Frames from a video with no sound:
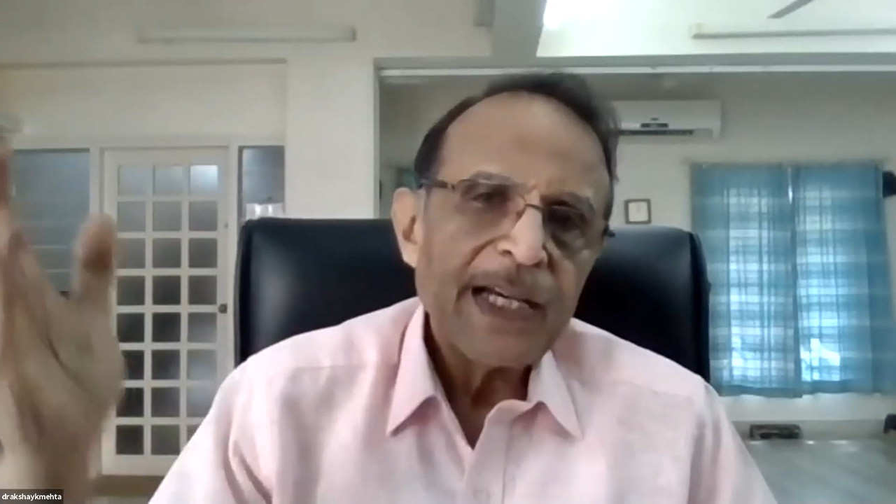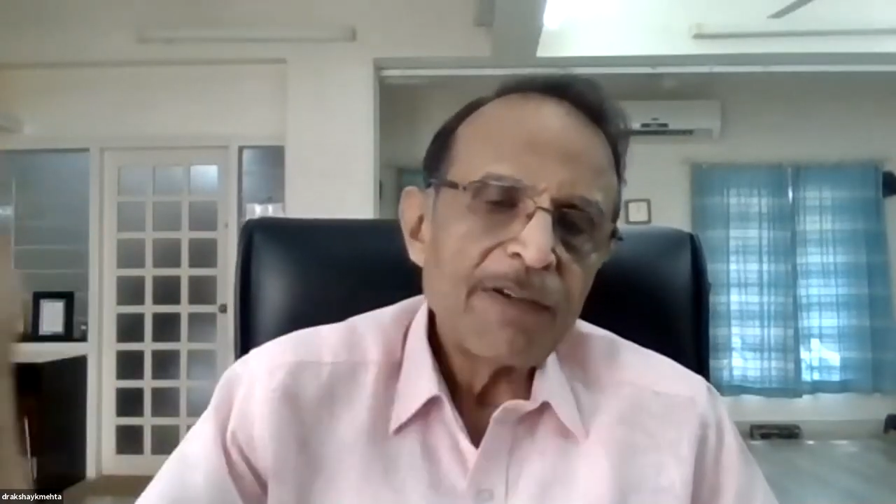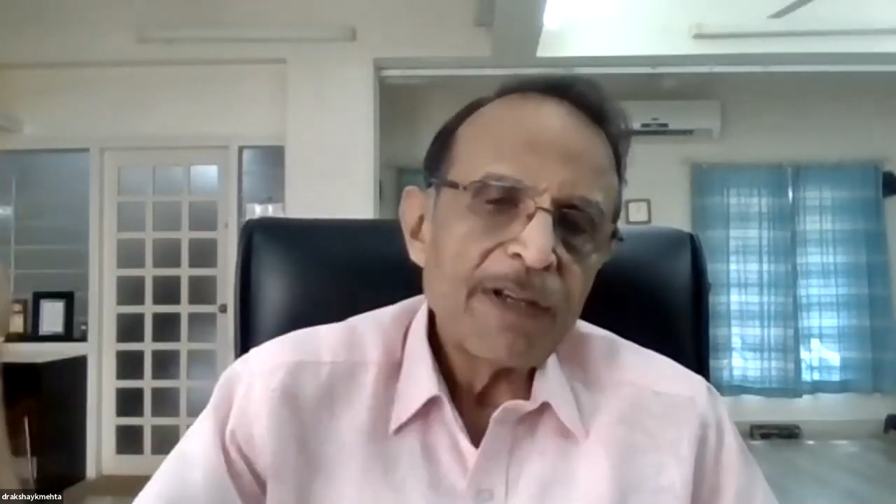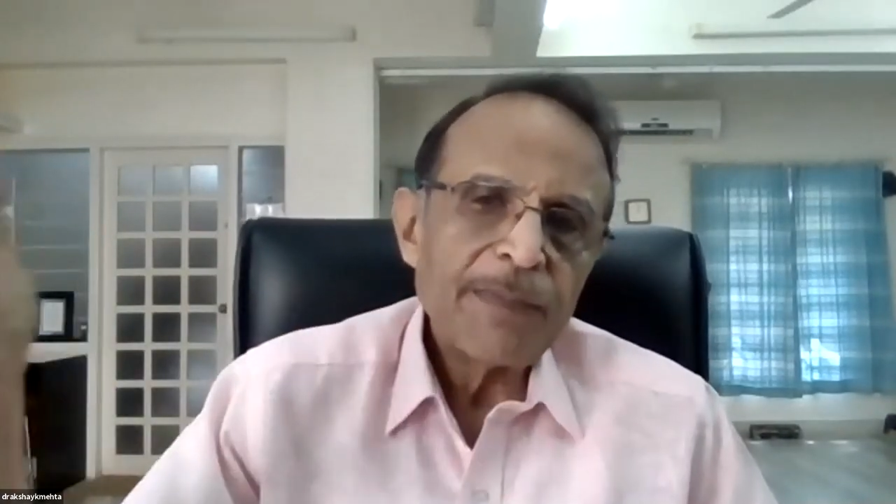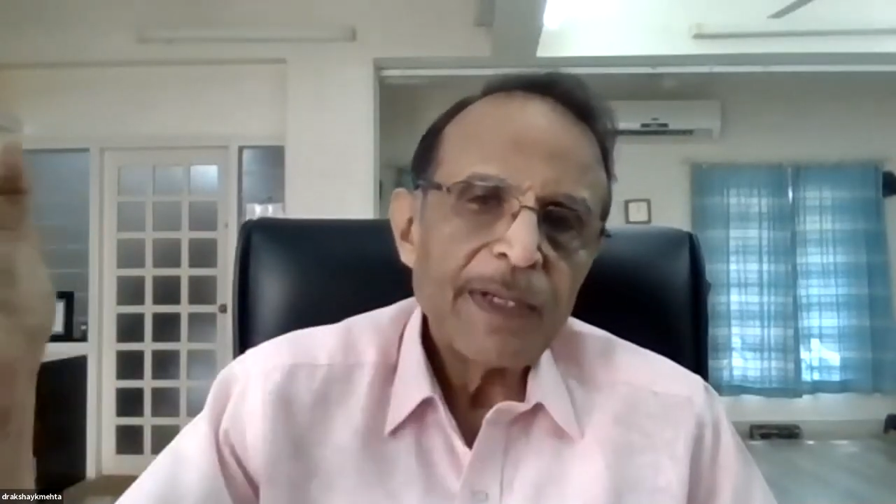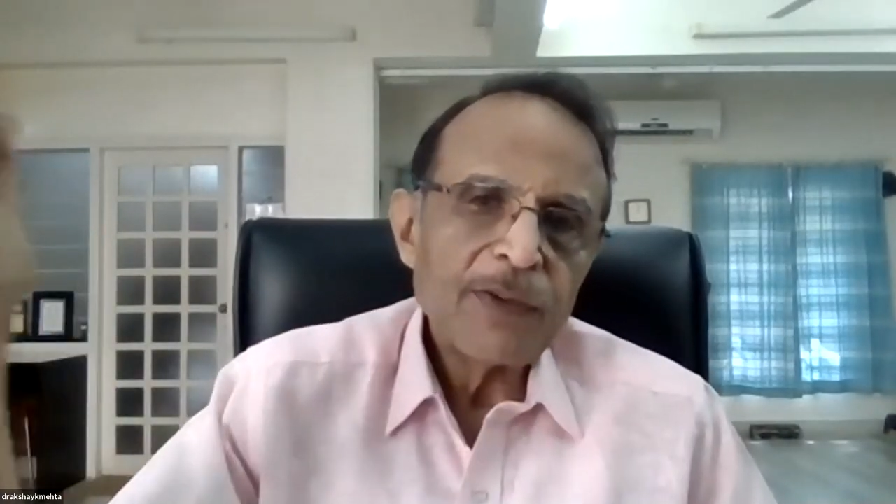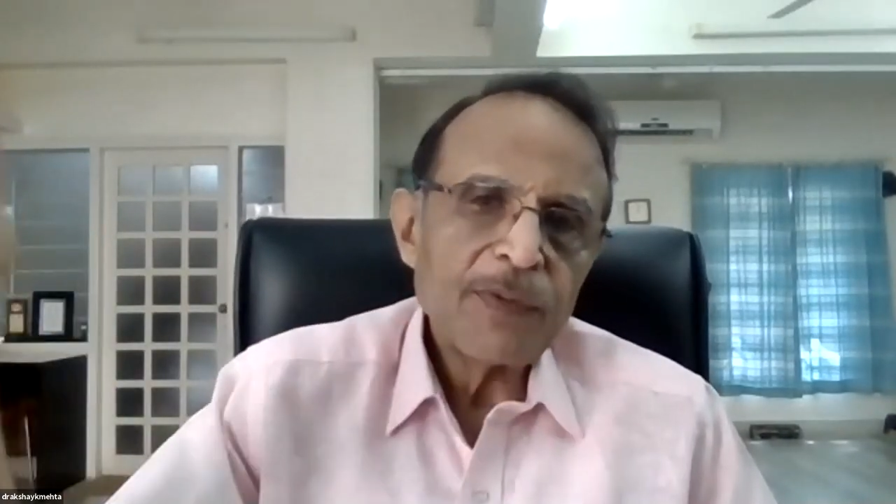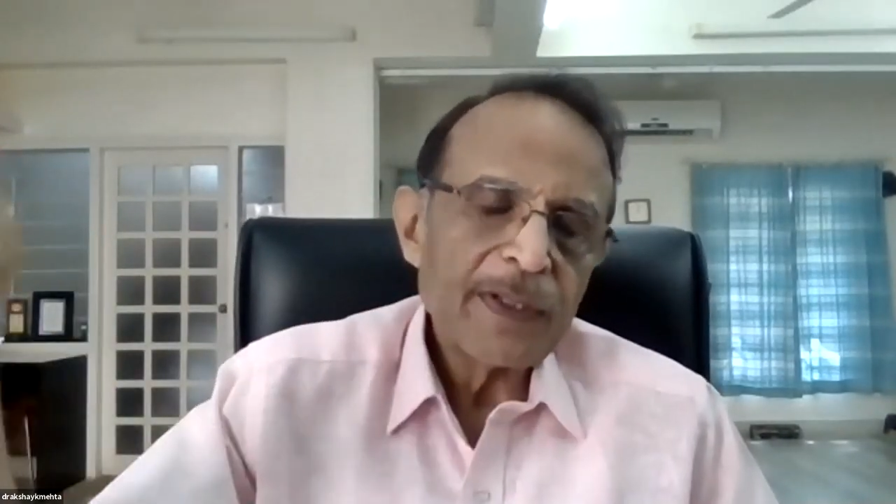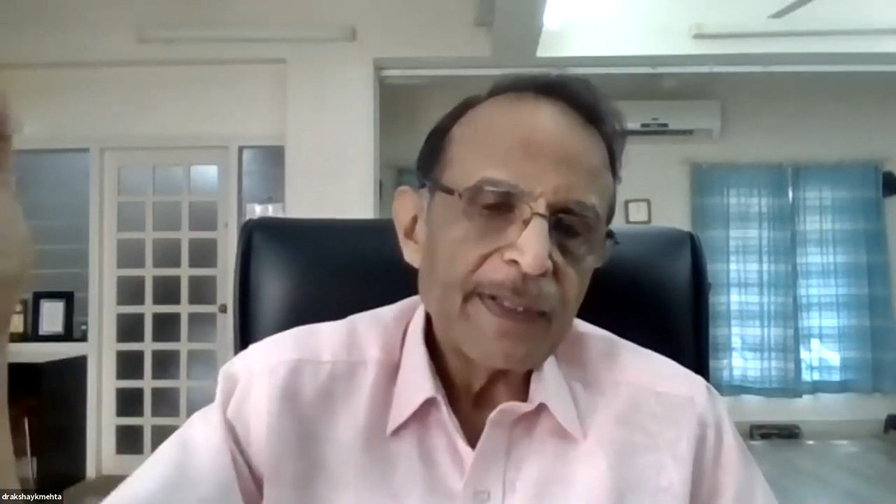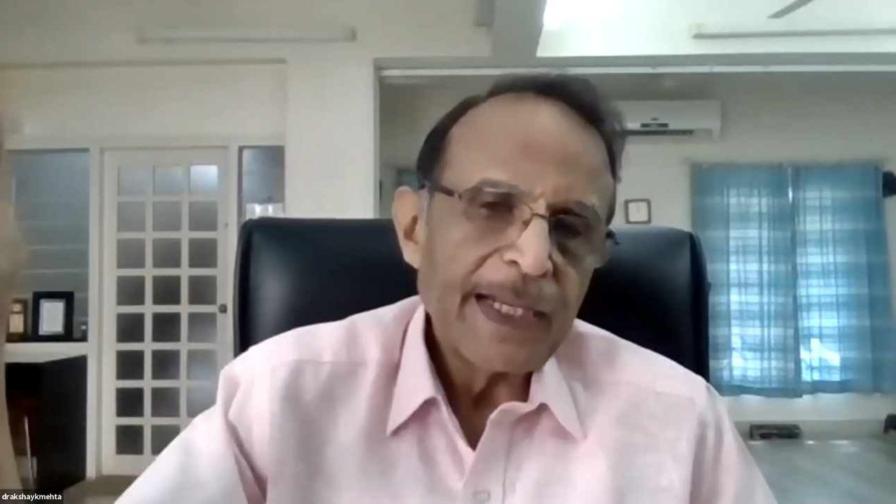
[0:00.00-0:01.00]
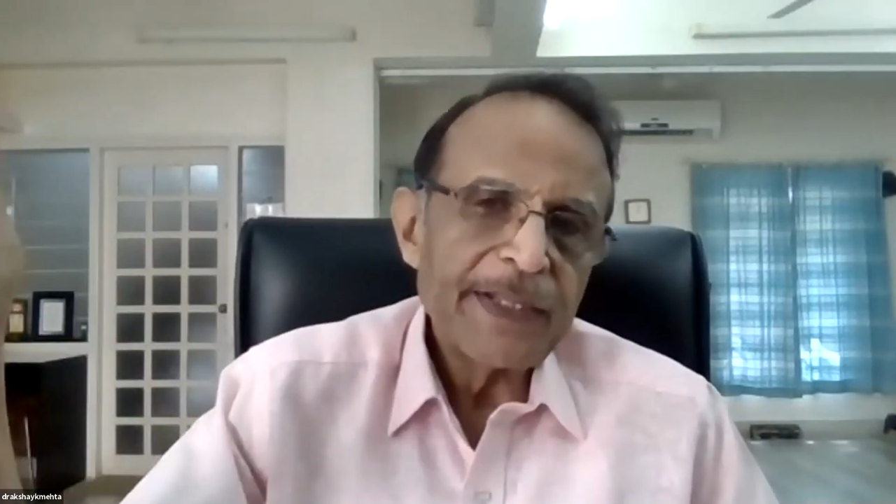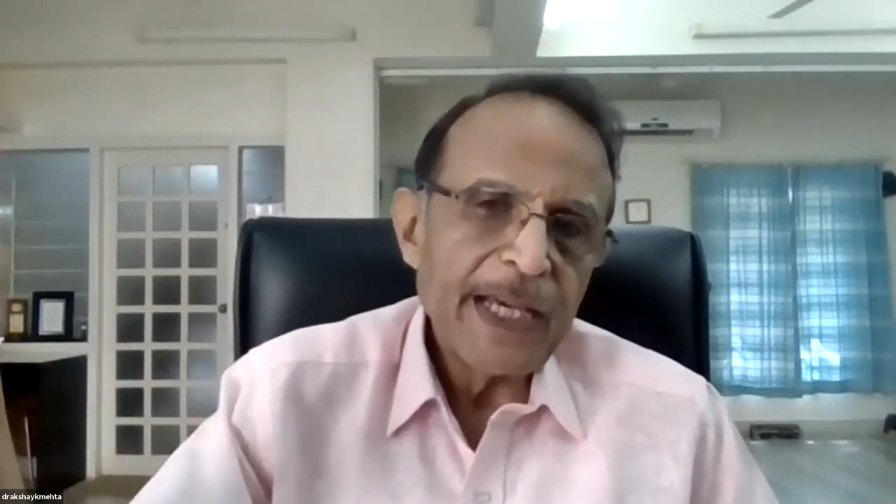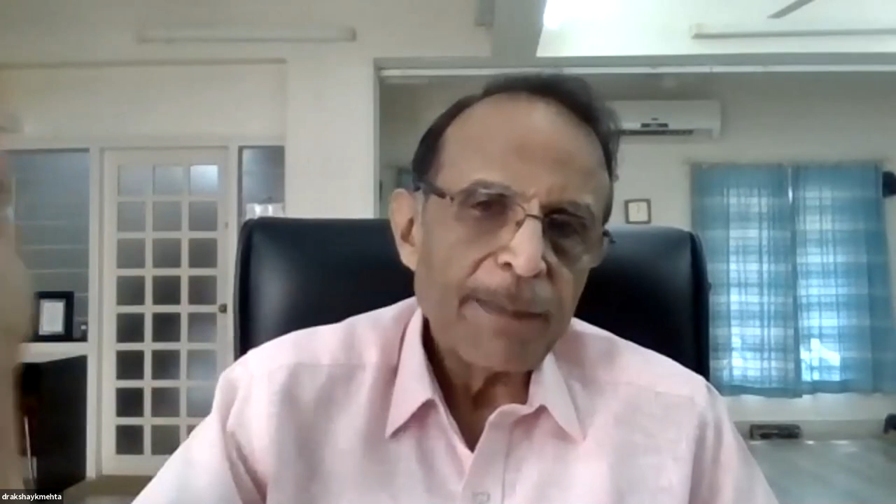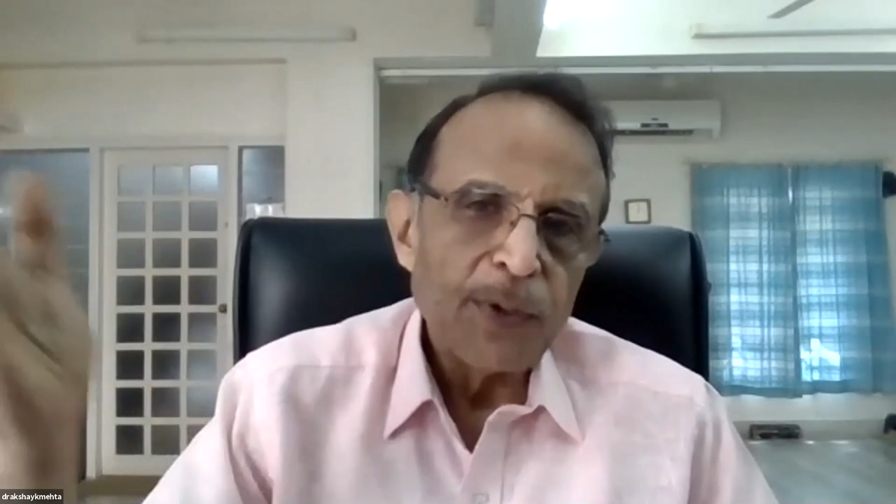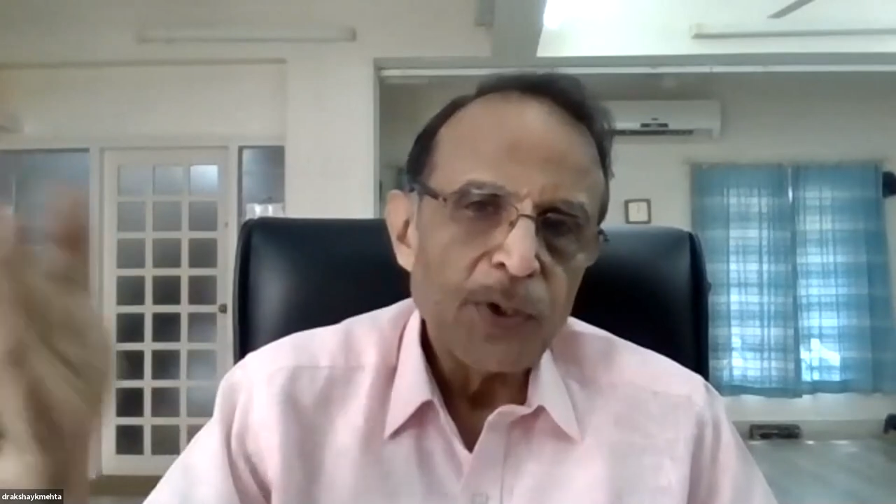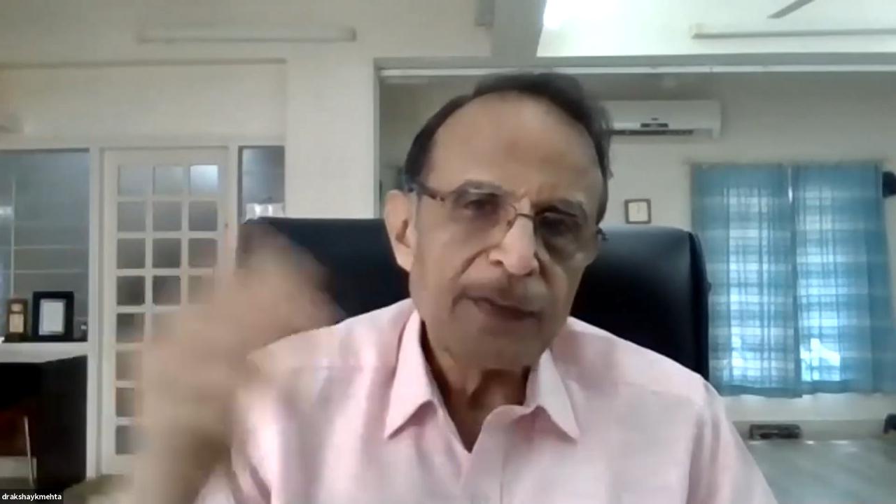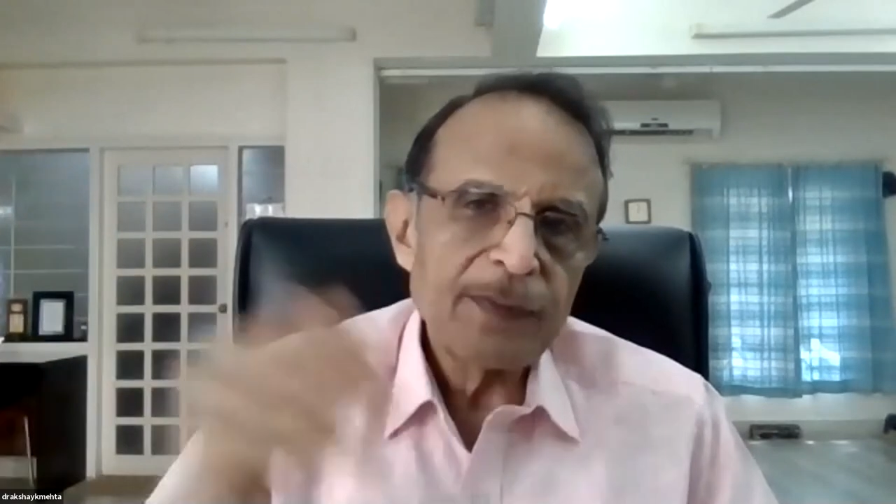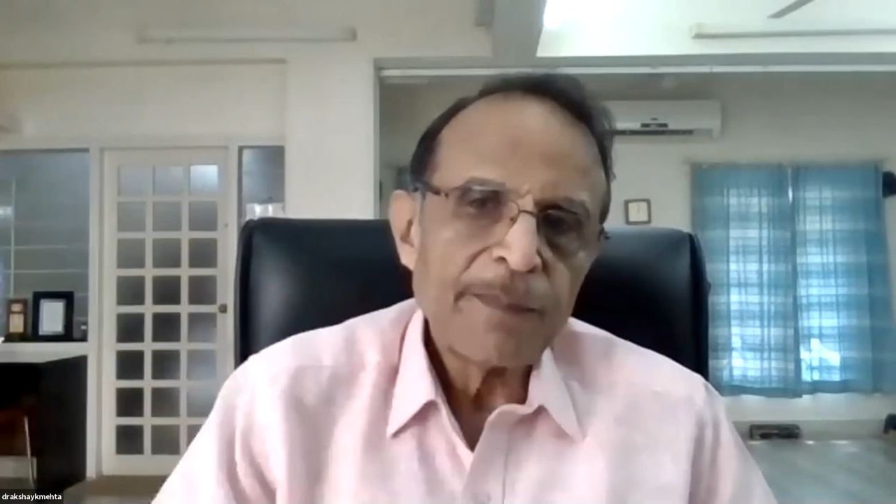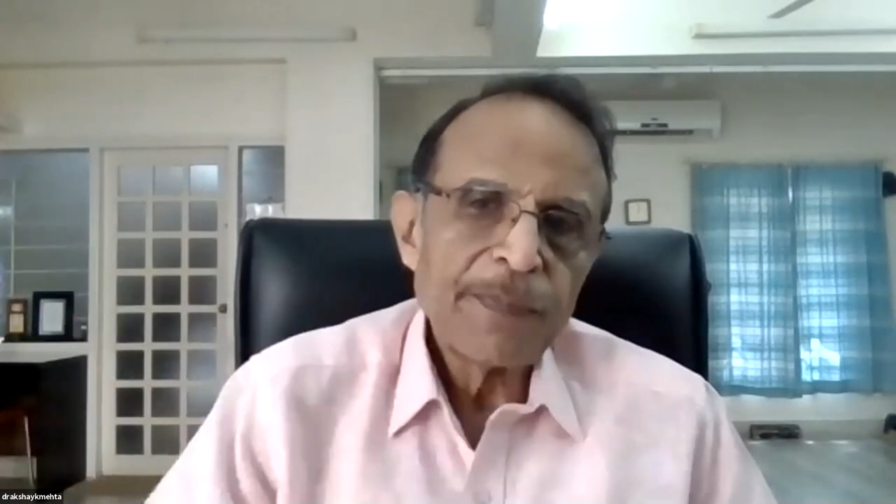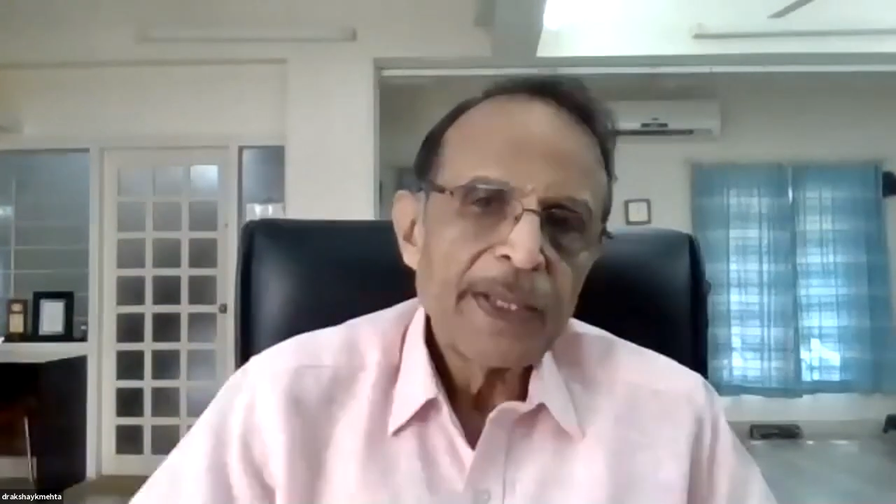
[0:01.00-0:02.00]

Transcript: are available at the airports.